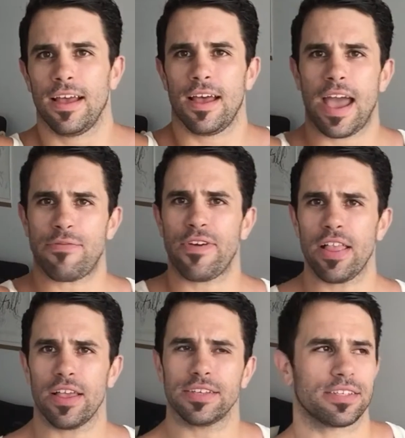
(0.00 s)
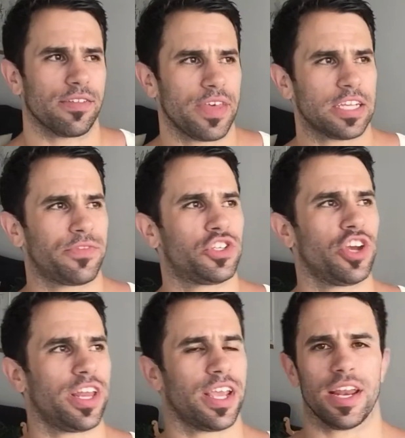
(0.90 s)
Hey fellas, thanks for
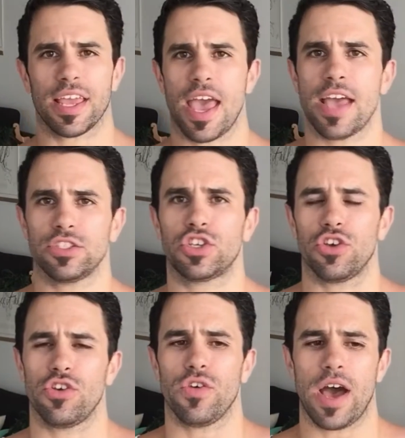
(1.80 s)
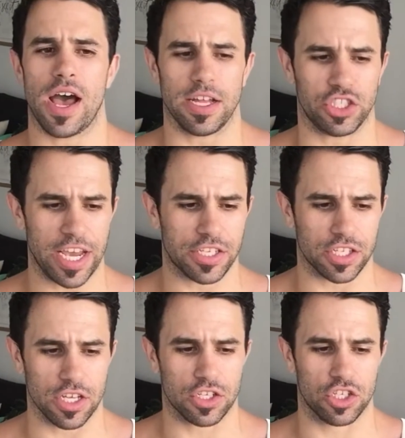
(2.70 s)
tuning in again to
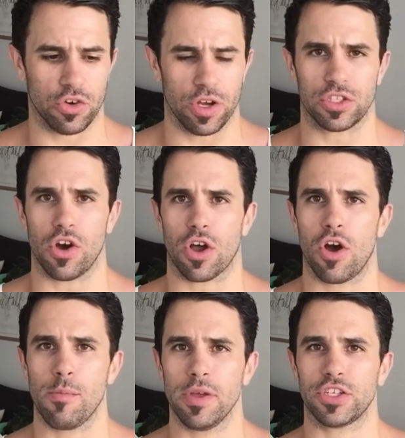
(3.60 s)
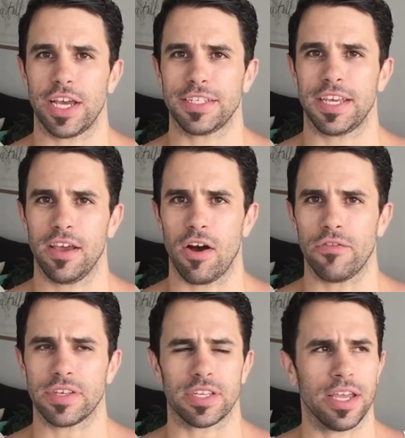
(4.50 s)
jasestewart.com. Jase here,
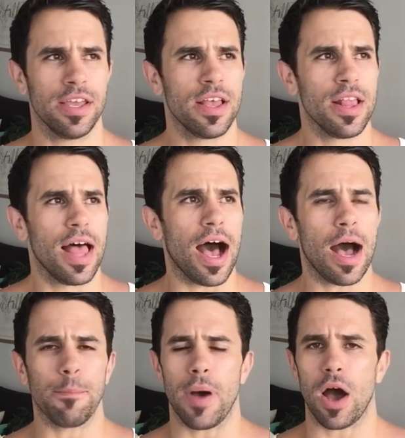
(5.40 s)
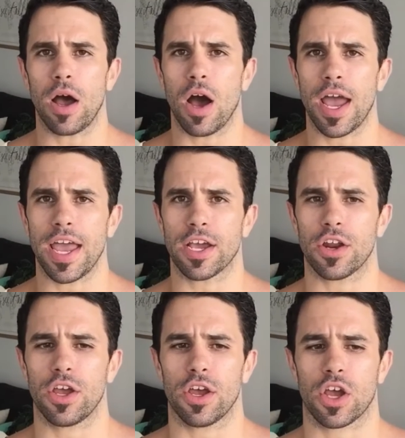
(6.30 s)
obviously. I got
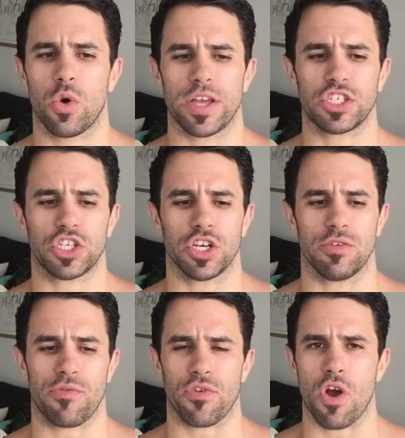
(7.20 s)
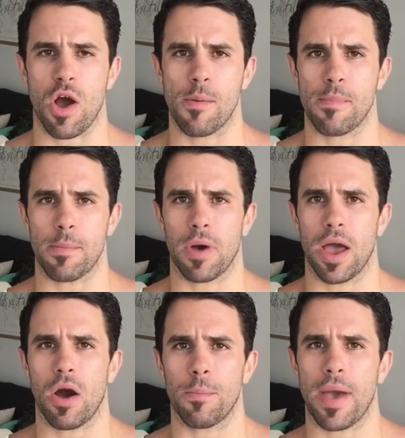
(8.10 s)
a question from my
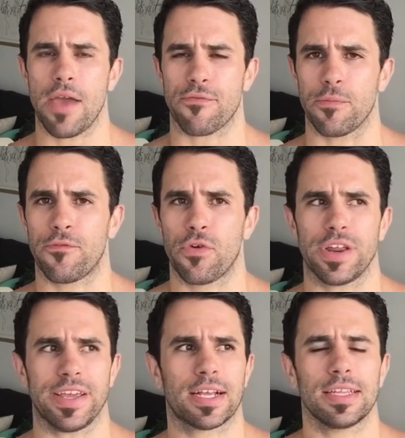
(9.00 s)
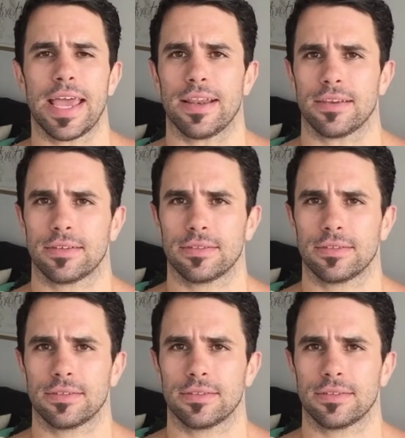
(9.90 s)
old mate from footy, Clint